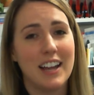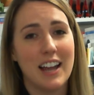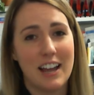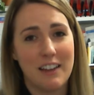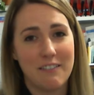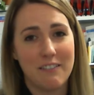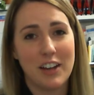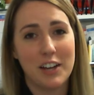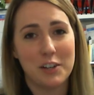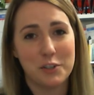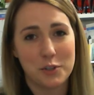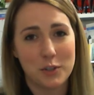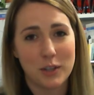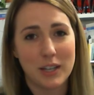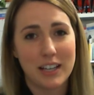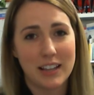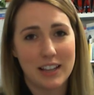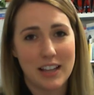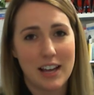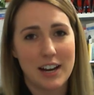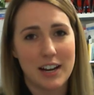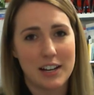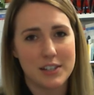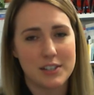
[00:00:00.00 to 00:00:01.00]
eventually
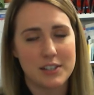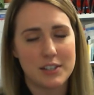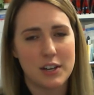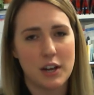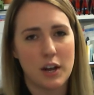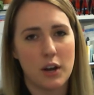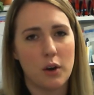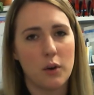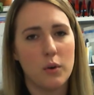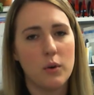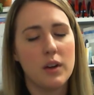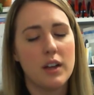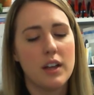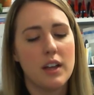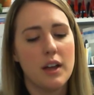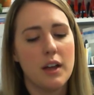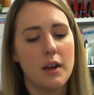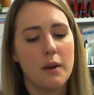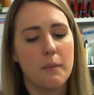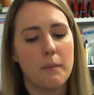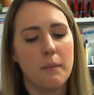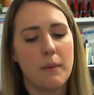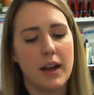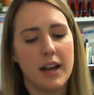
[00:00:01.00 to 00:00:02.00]
let us know,
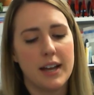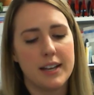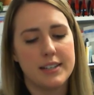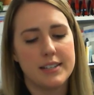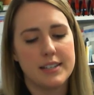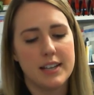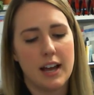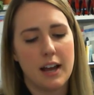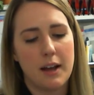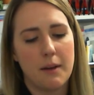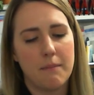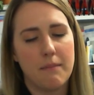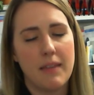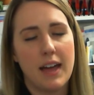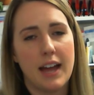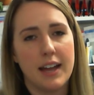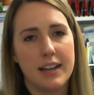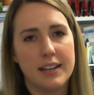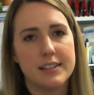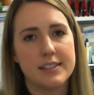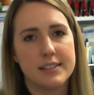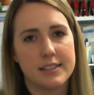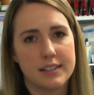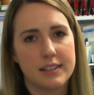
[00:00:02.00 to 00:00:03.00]
but that
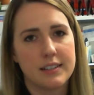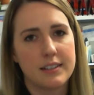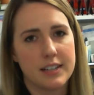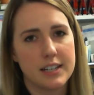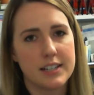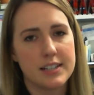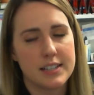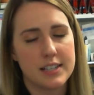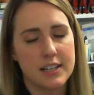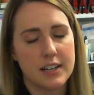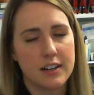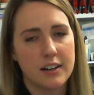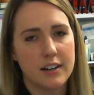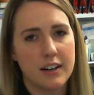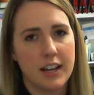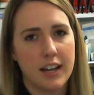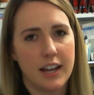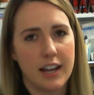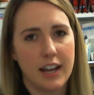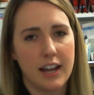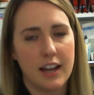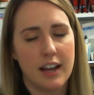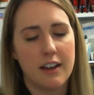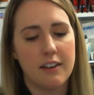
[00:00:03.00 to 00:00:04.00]
is considered
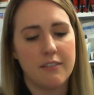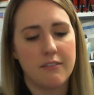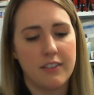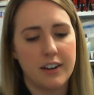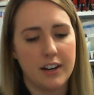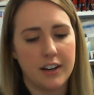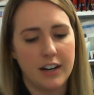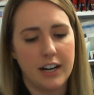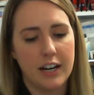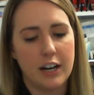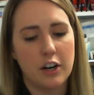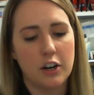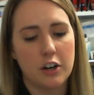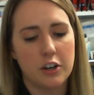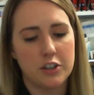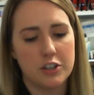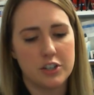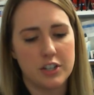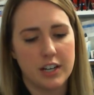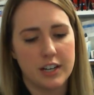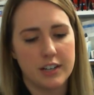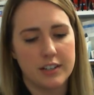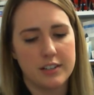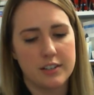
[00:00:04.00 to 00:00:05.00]
a very
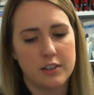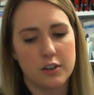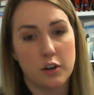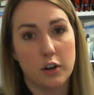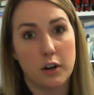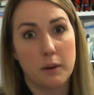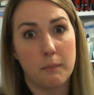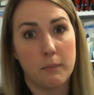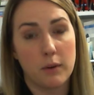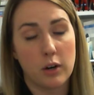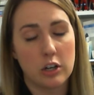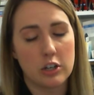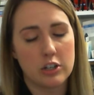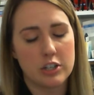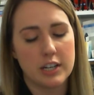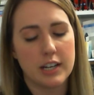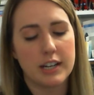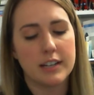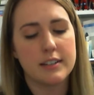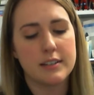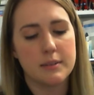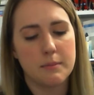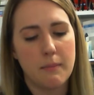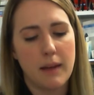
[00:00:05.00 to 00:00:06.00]
urgent or
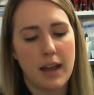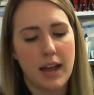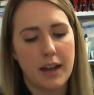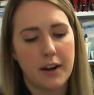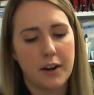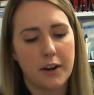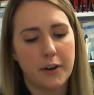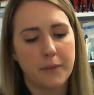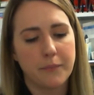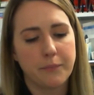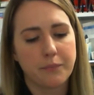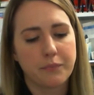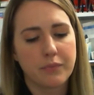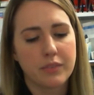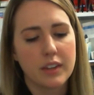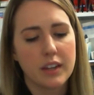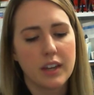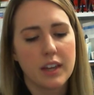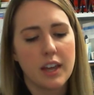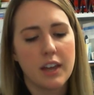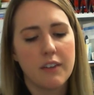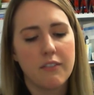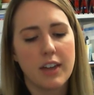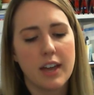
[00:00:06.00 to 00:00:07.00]
emergent matter.
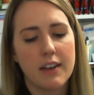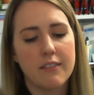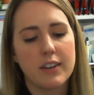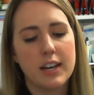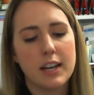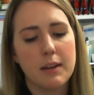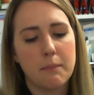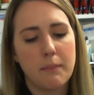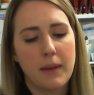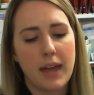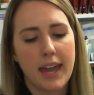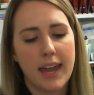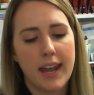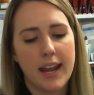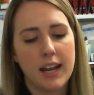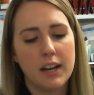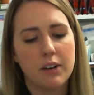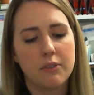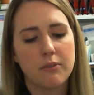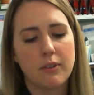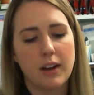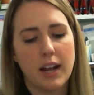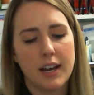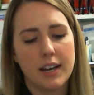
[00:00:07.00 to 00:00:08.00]
If you have any
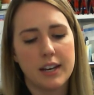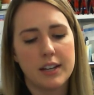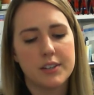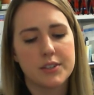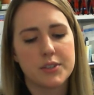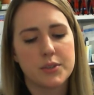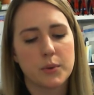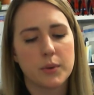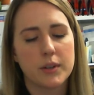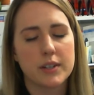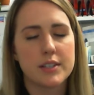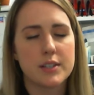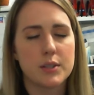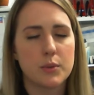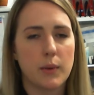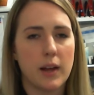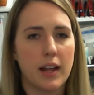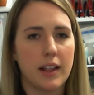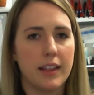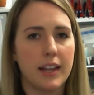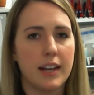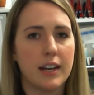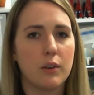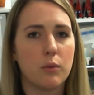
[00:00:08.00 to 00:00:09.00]
pain, redness, or
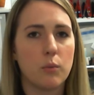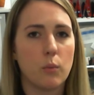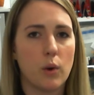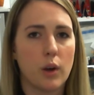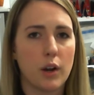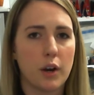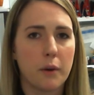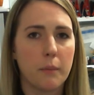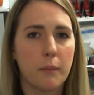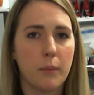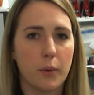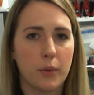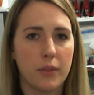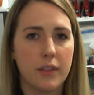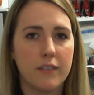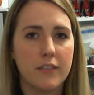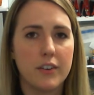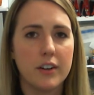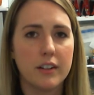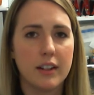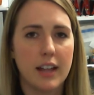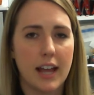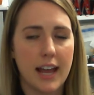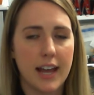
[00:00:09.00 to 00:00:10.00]
swelling in one or both of
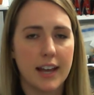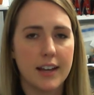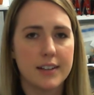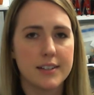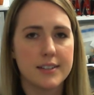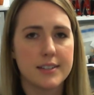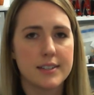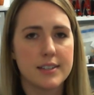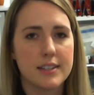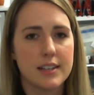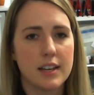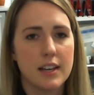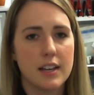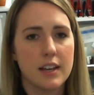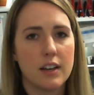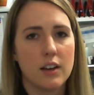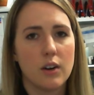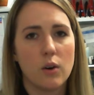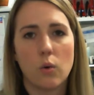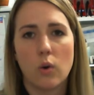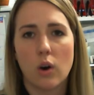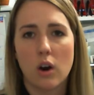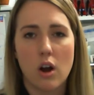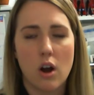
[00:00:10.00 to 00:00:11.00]
your legs
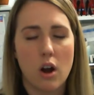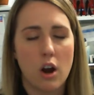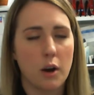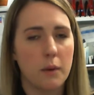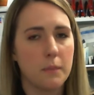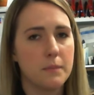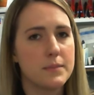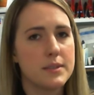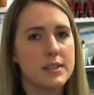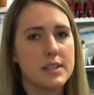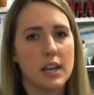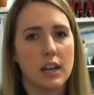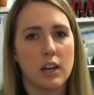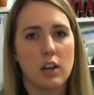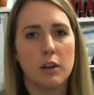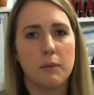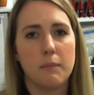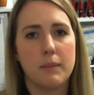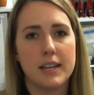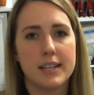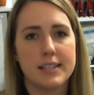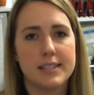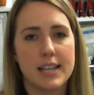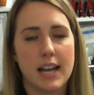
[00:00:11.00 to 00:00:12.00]
or arms, it could
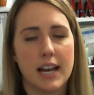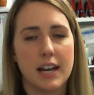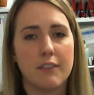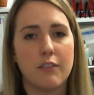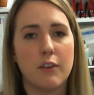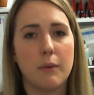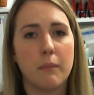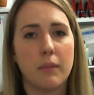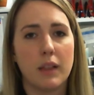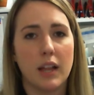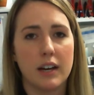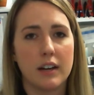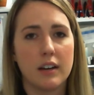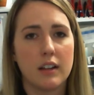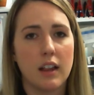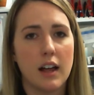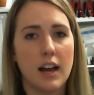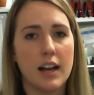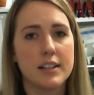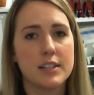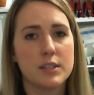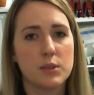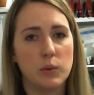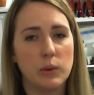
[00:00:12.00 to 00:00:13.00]
be a sign of a blood
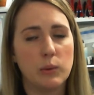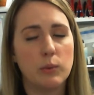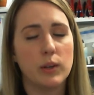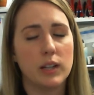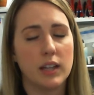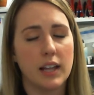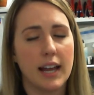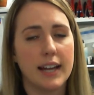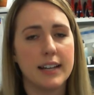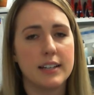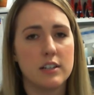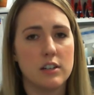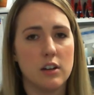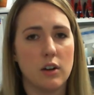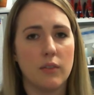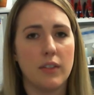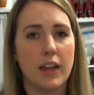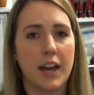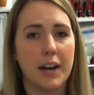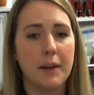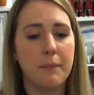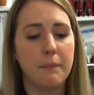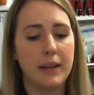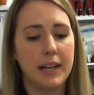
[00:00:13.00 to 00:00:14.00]
clot, so we would like to know
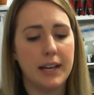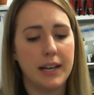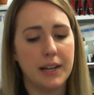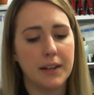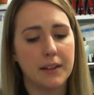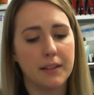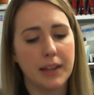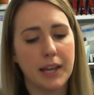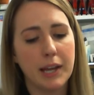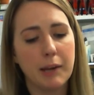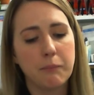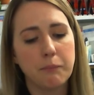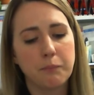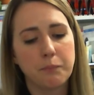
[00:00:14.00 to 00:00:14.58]
that immediately.